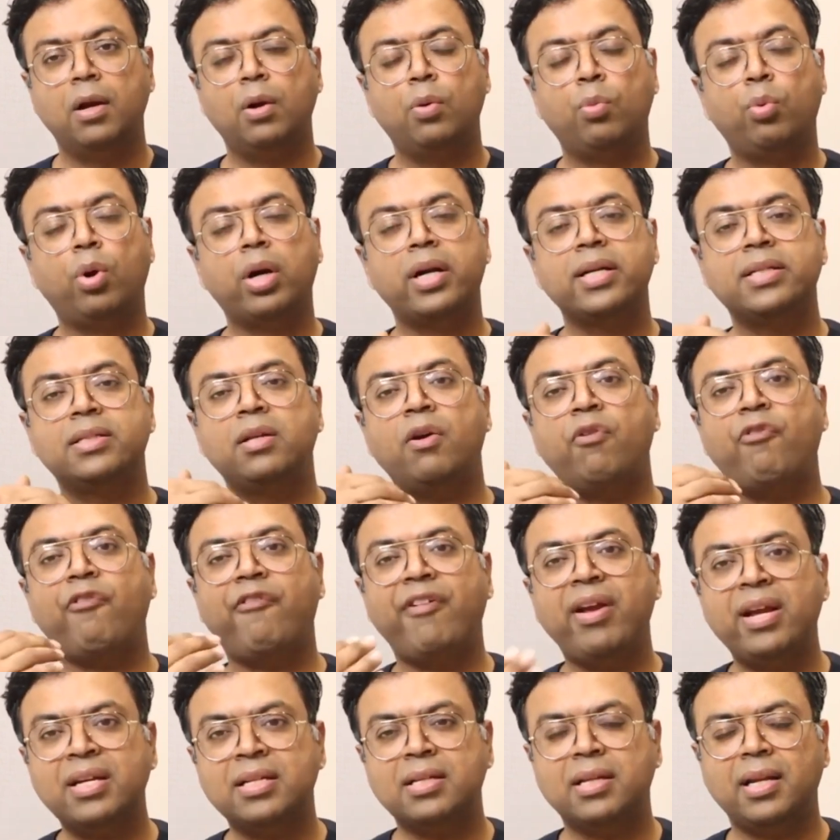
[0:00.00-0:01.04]
What is the
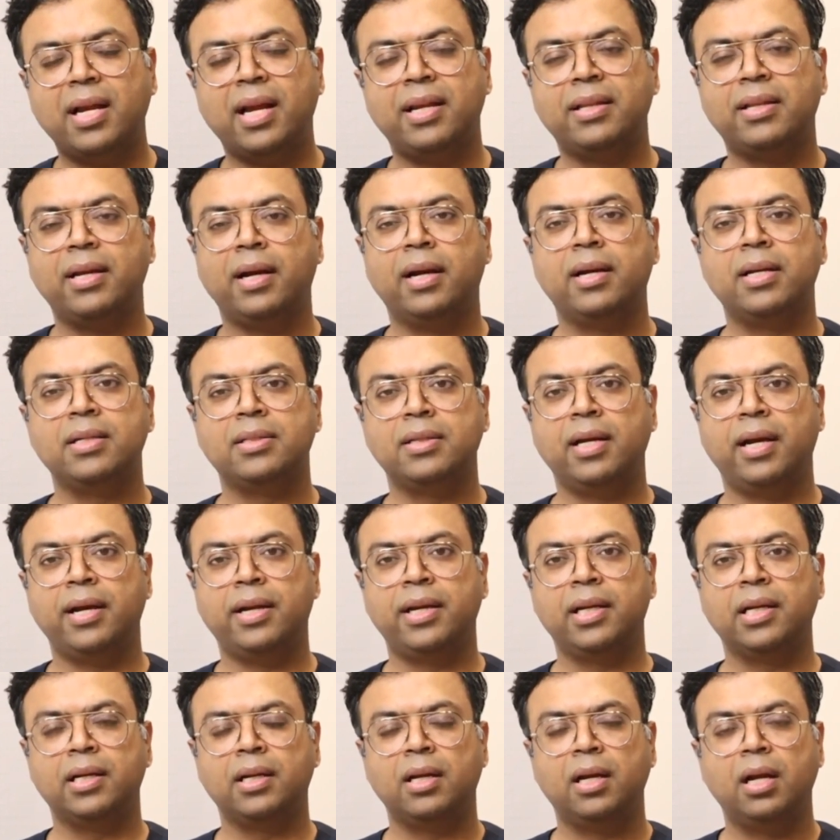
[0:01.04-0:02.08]
waistline they are
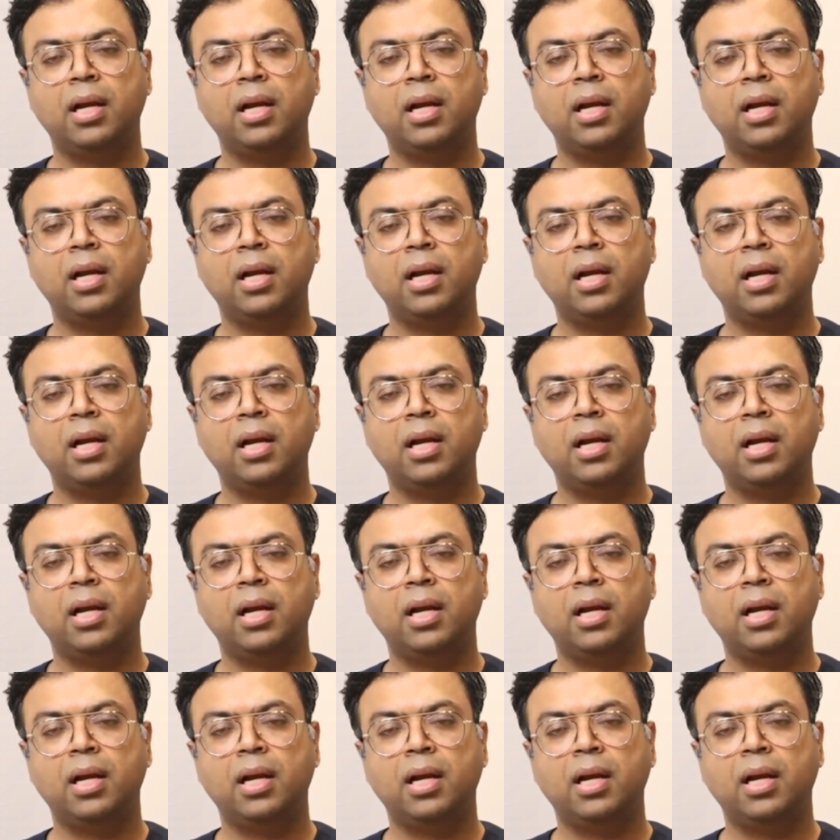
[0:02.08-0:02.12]
desiring?